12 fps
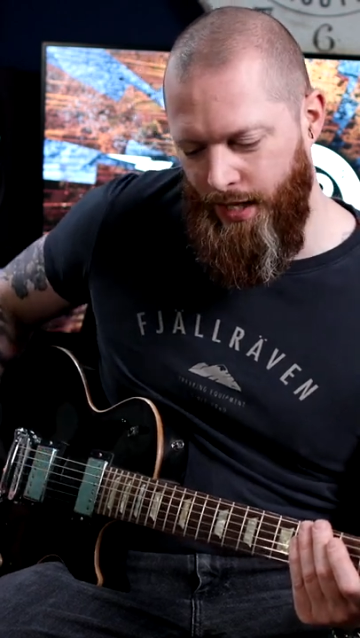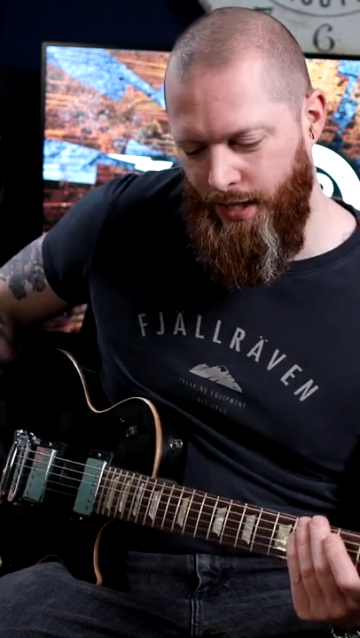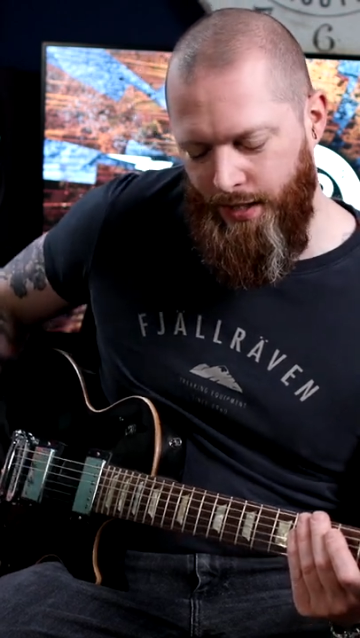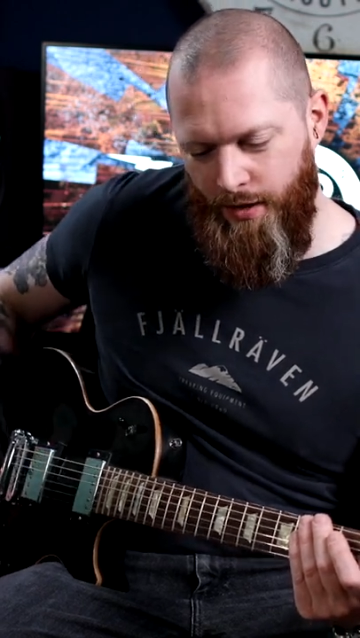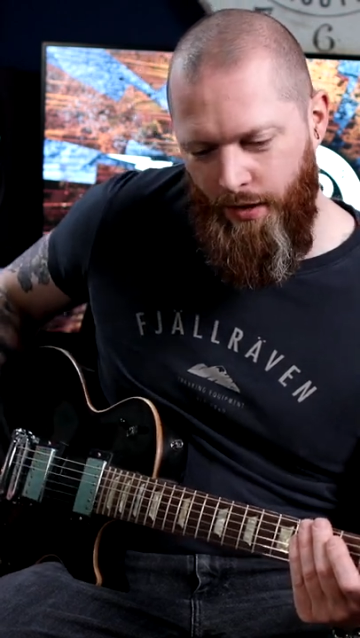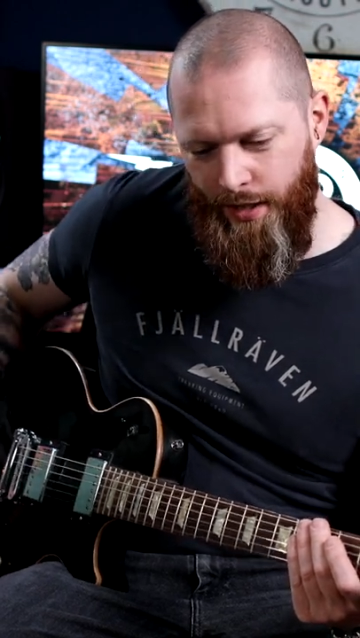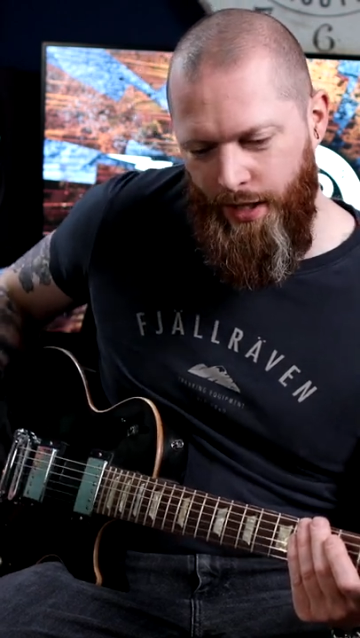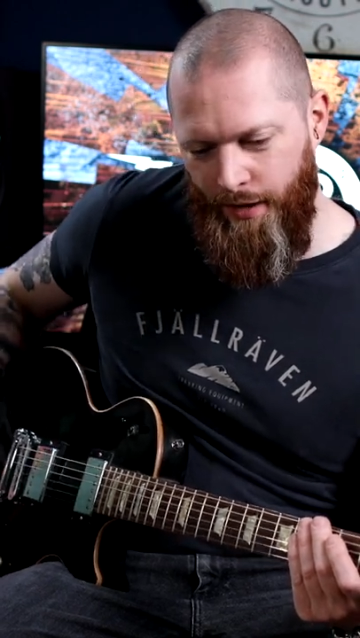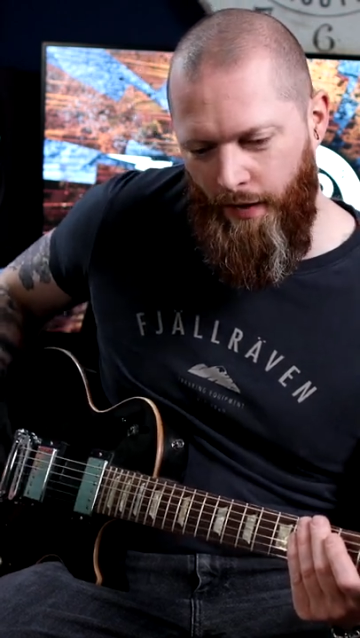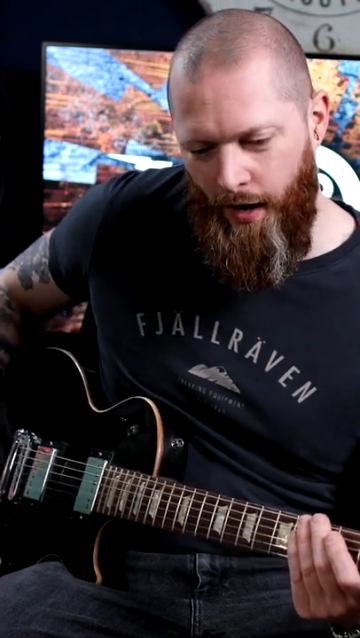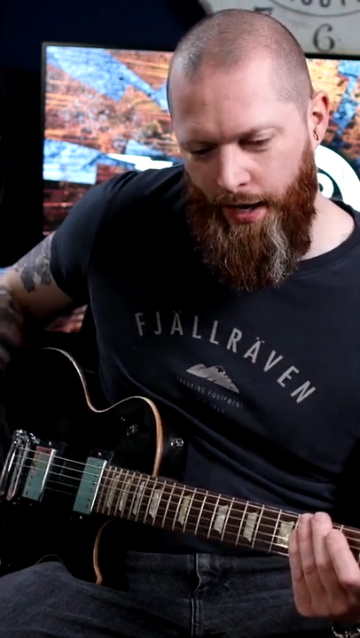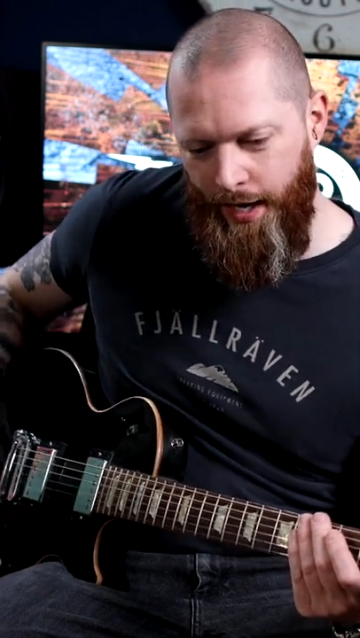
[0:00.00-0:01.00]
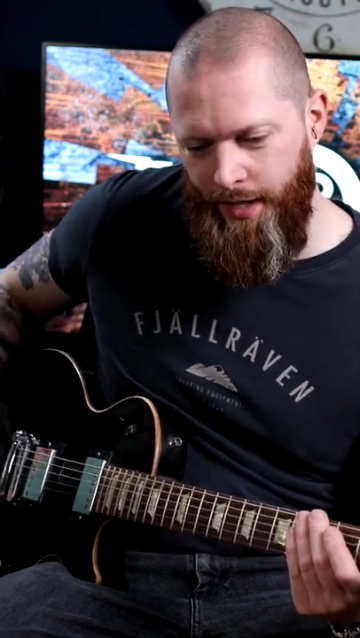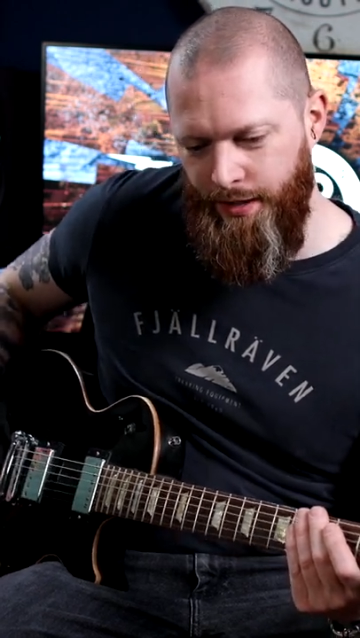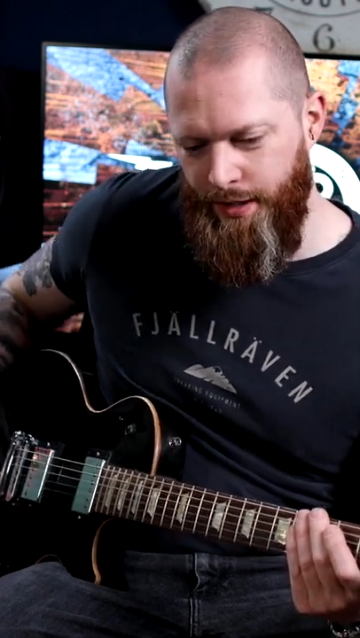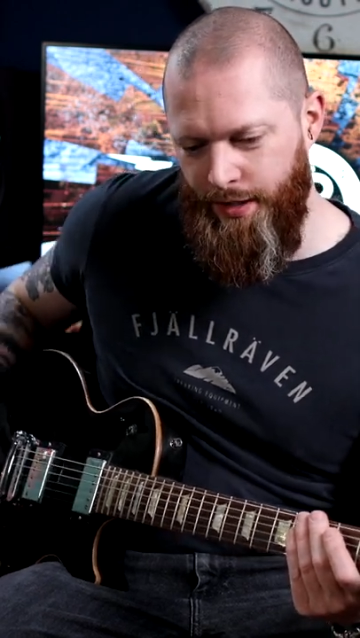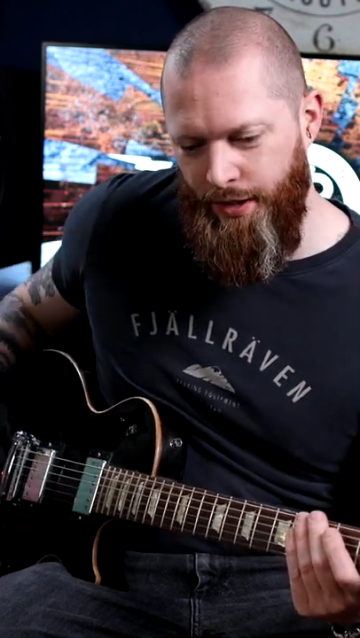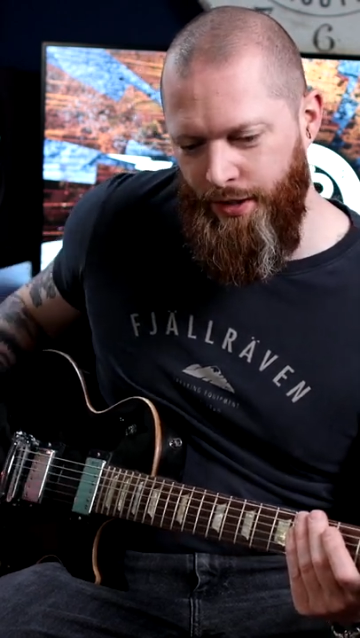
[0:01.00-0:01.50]
it's got enough high
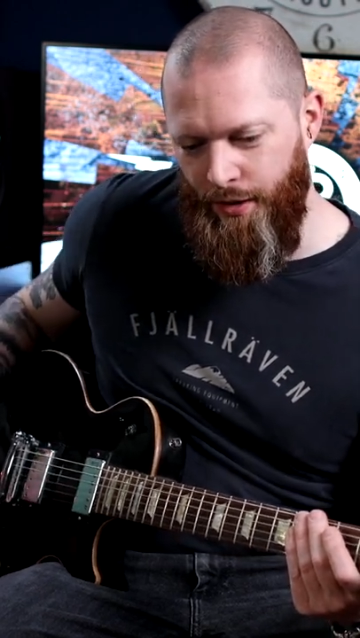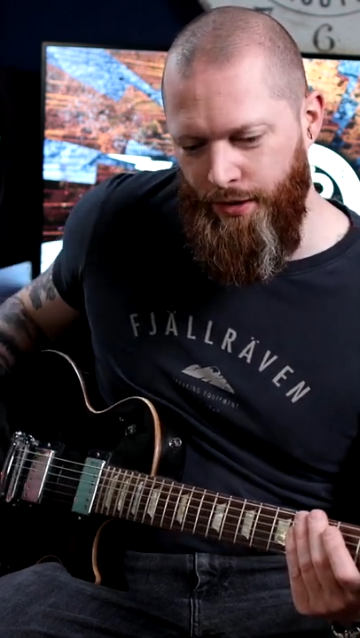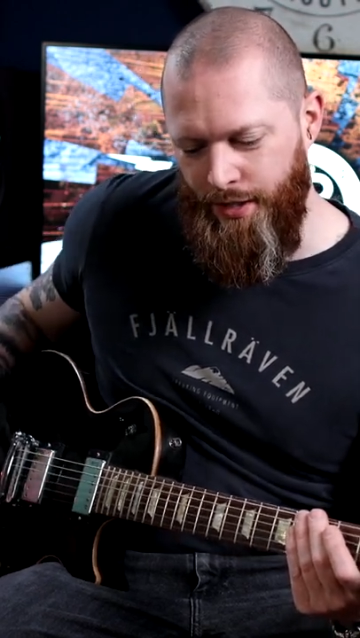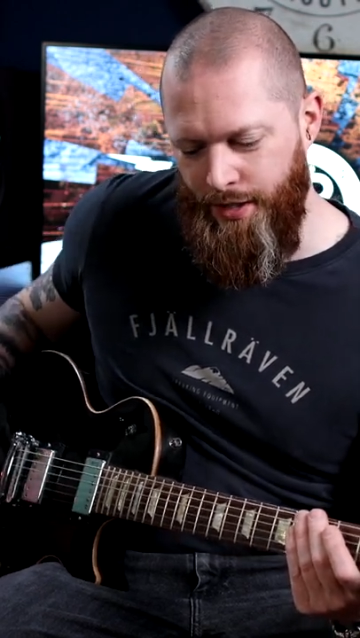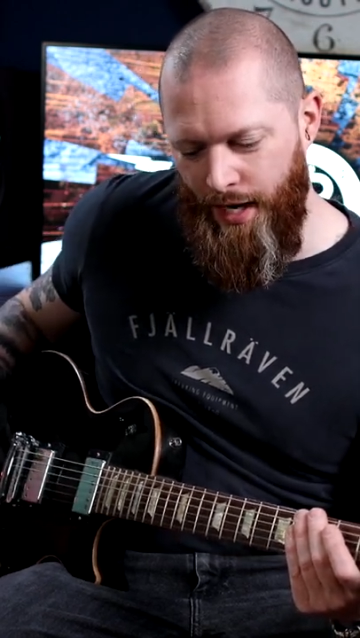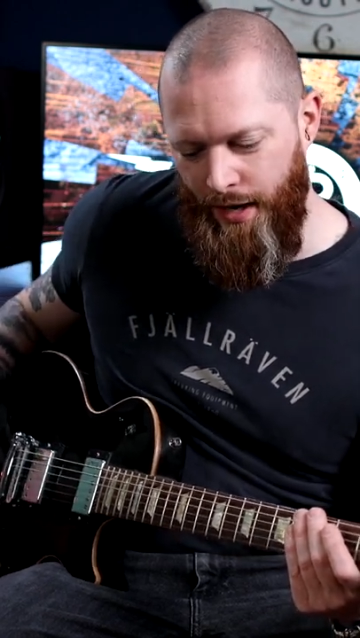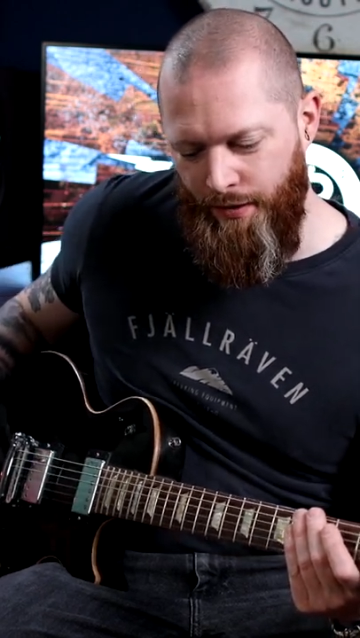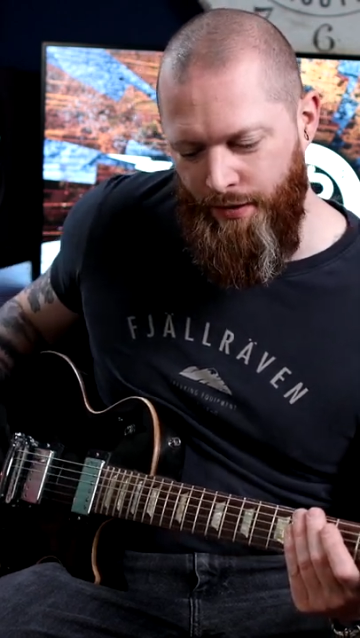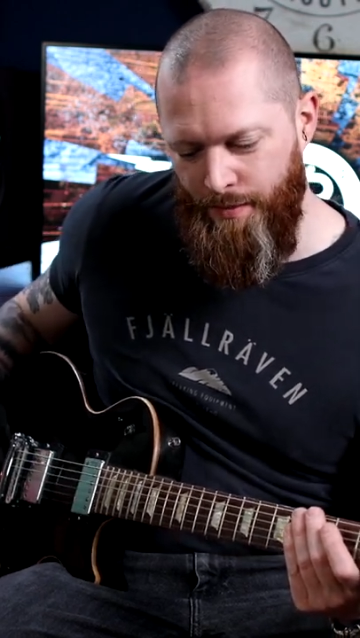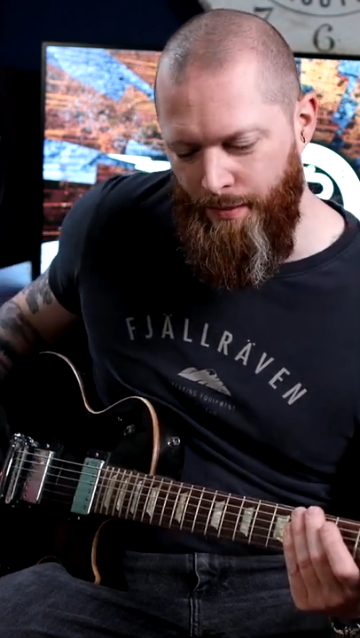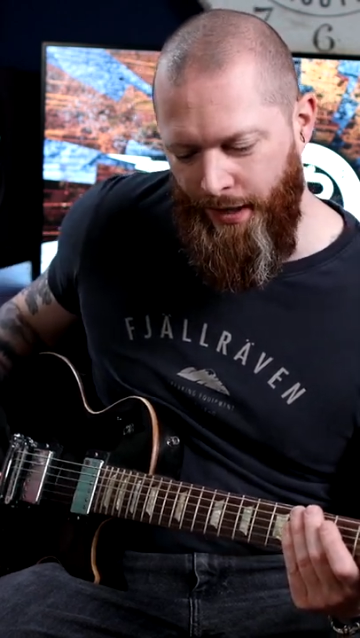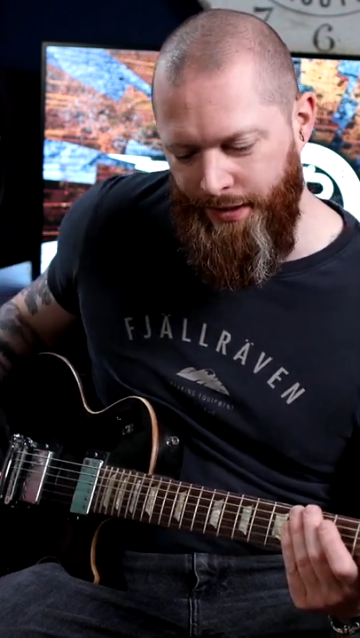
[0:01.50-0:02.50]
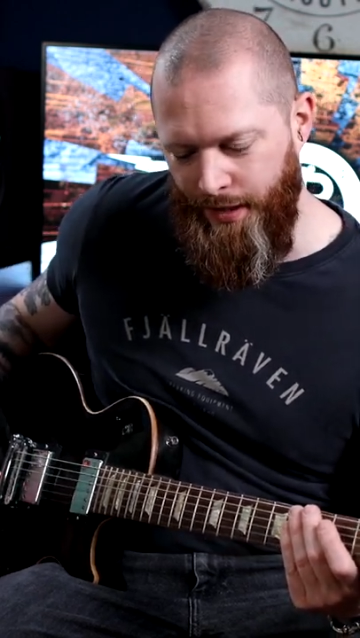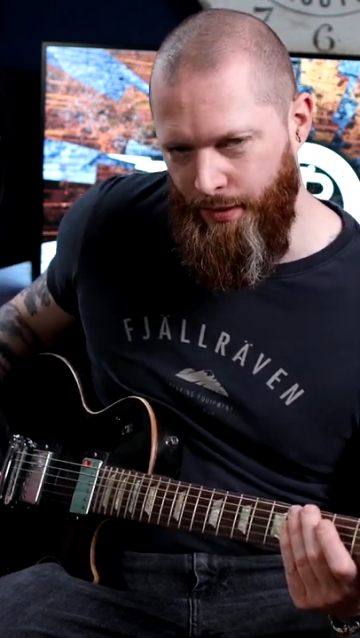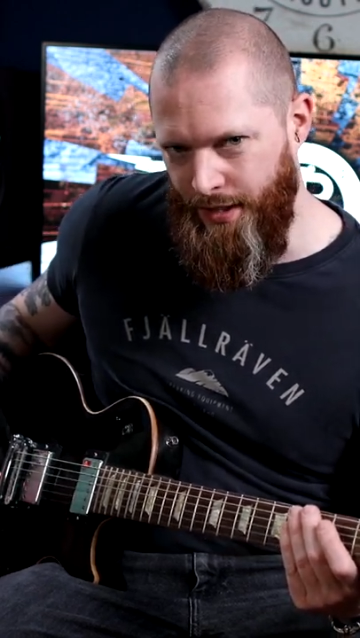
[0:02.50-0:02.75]
ends to not sound muddy,